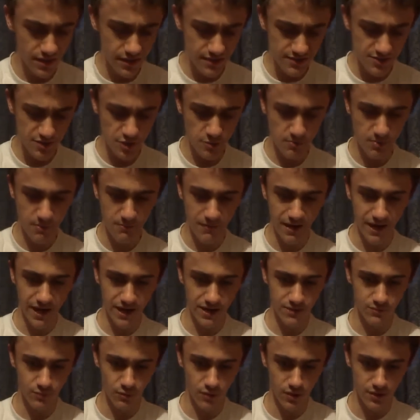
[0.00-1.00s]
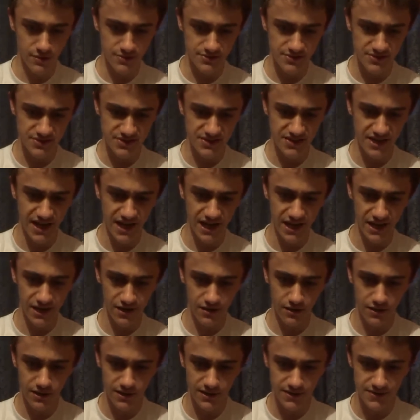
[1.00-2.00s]
Superman wants Alec
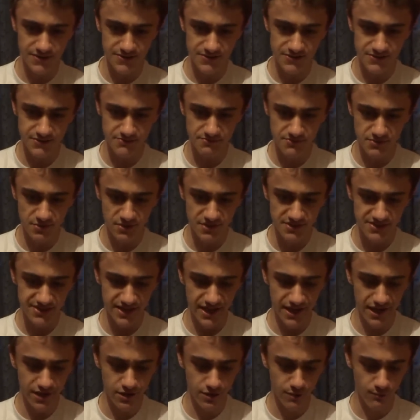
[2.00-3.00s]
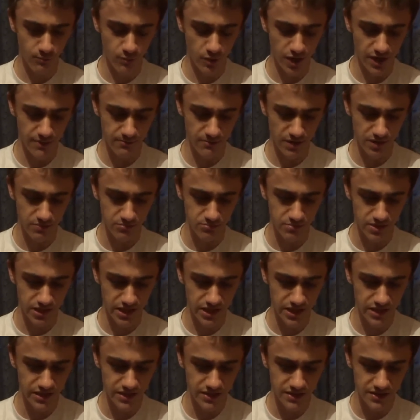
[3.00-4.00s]
Holland's sort of take on what it might
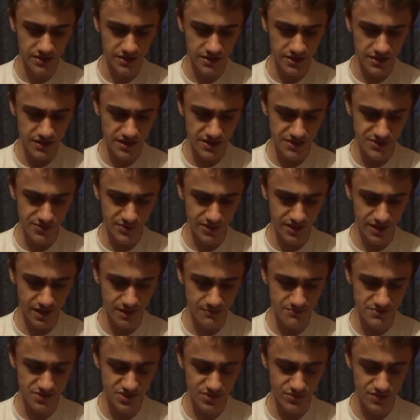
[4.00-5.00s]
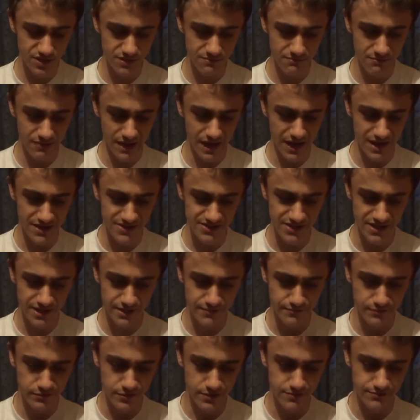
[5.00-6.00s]
be, so he comes to him asking
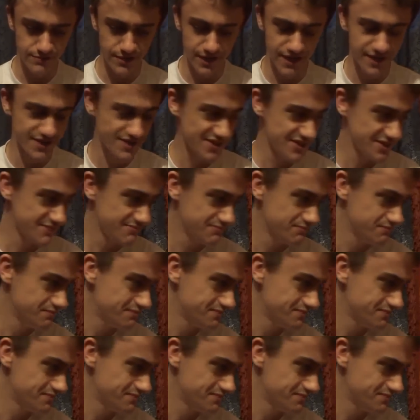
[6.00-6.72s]
for advice.